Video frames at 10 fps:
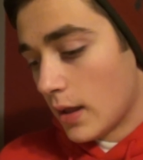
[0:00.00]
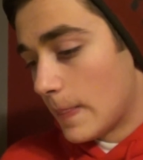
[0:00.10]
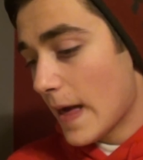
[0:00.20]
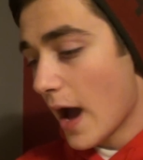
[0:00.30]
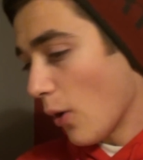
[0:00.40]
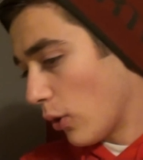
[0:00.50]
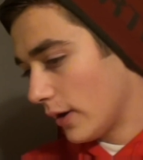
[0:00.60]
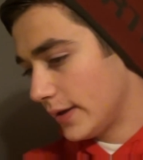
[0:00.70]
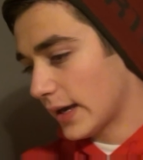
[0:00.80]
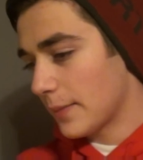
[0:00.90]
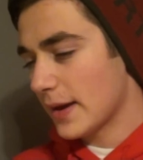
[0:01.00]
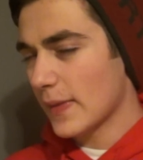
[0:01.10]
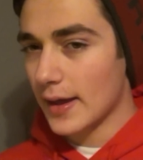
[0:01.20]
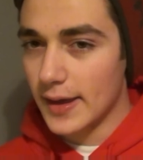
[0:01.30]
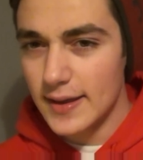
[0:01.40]
now you gotta make
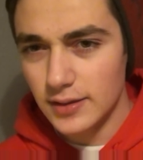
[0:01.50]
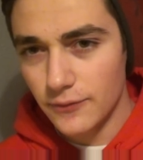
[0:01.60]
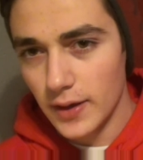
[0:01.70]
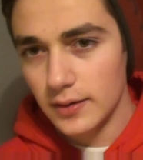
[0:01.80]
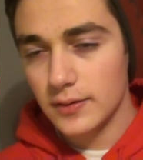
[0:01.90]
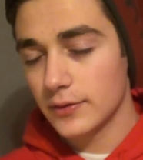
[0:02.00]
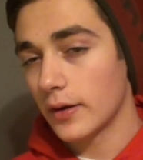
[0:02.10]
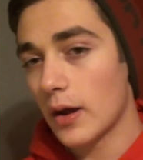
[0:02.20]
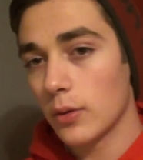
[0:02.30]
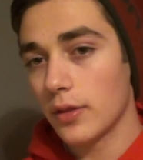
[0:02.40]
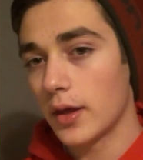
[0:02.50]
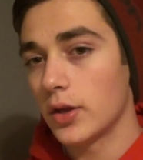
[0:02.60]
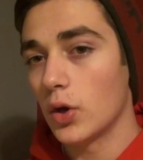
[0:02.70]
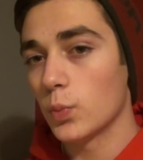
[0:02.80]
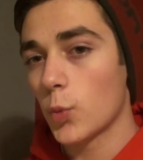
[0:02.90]
like a kissy face to start out with, like
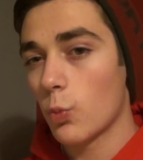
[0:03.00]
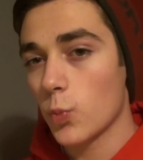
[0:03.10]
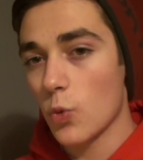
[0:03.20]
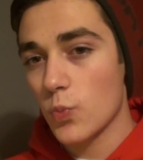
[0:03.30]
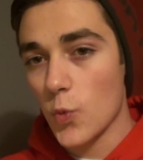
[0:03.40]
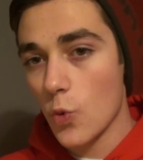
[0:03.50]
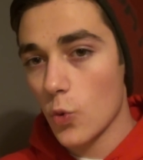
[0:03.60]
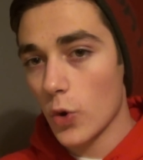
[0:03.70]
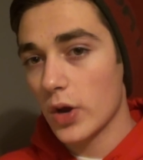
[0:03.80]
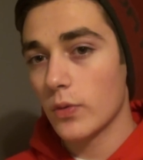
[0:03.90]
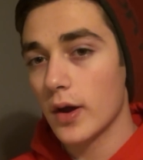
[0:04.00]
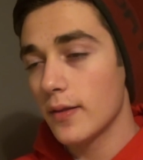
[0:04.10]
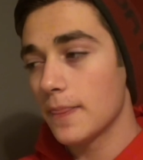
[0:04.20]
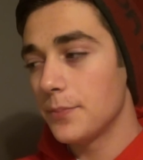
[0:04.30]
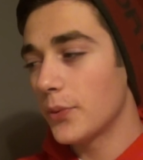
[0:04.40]
you know, right,
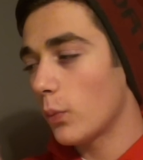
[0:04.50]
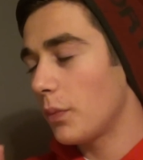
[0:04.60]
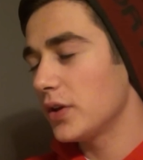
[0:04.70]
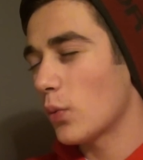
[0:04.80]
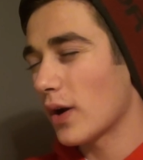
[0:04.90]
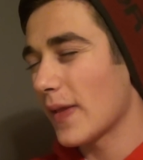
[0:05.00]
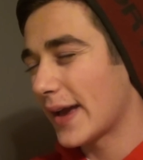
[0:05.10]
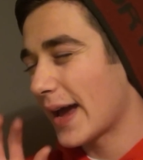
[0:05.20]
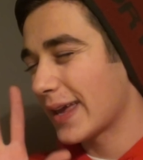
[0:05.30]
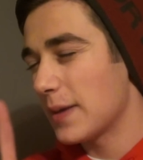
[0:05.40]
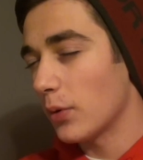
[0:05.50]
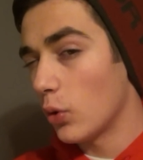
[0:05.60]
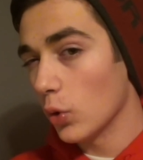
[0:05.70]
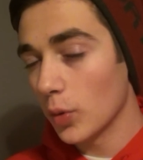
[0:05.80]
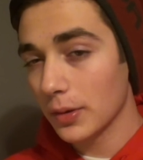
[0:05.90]
right. But you want to like kind of keep a
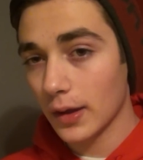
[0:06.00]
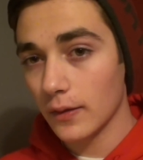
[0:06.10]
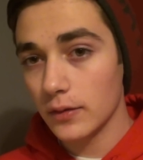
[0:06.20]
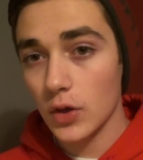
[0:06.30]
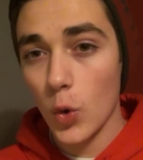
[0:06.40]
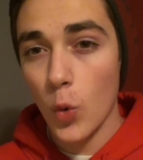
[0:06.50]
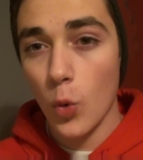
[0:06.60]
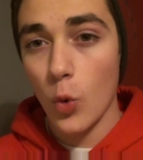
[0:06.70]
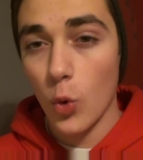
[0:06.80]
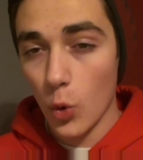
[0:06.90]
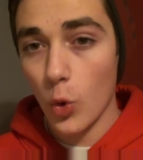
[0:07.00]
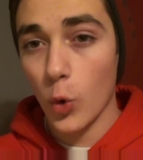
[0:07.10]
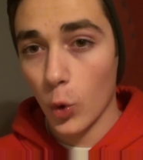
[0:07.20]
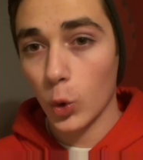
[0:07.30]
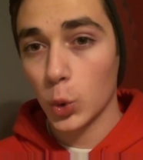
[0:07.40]
hole open like this. Mm-hmm.
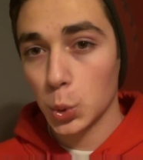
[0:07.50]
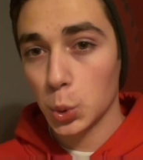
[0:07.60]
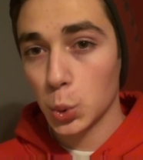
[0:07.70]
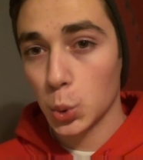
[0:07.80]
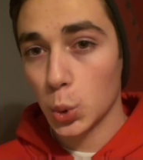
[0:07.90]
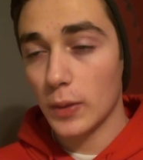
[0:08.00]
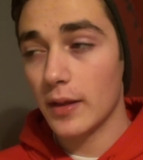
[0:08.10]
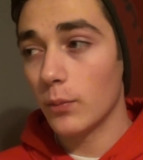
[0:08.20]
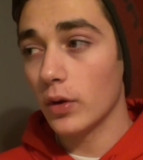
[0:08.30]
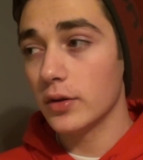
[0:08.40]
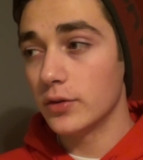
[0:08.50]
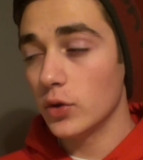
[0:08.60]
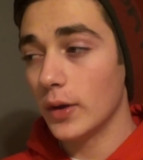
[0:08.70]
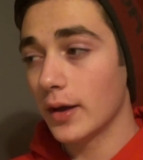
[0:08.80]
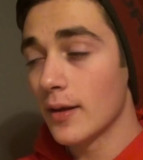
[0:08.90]
And then what you're
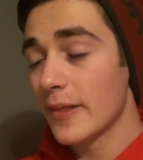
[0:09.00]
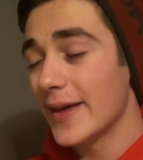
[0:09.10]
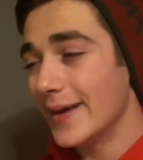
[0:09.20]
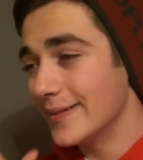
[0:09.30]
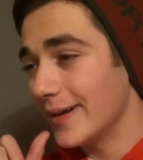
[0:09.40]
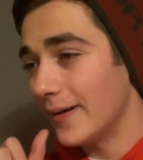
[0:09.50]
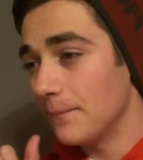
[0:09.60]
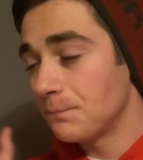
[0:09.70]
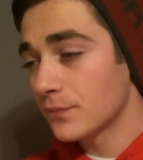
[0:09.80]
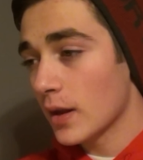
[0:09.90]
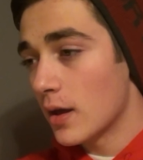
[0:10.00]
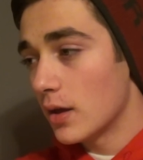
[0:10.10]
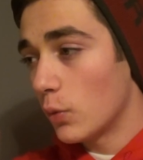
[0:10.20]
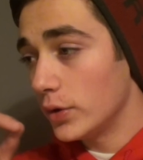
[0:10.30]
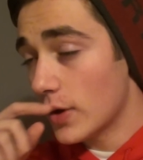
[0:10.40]
doing is um,
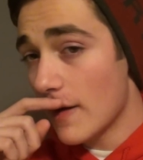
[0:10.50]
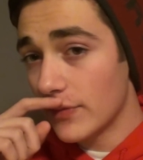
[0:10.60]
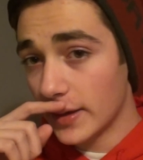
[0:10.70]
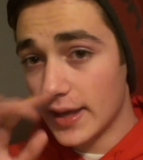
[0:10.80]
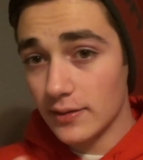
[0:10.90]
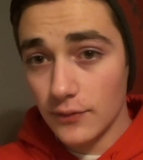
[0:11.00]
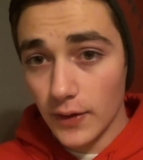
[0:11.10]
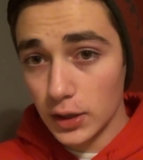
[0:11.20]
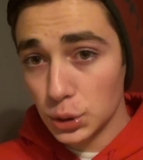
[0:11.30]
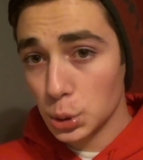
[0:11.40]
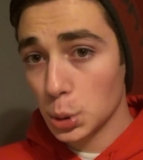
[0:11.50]
when you have the kissy face,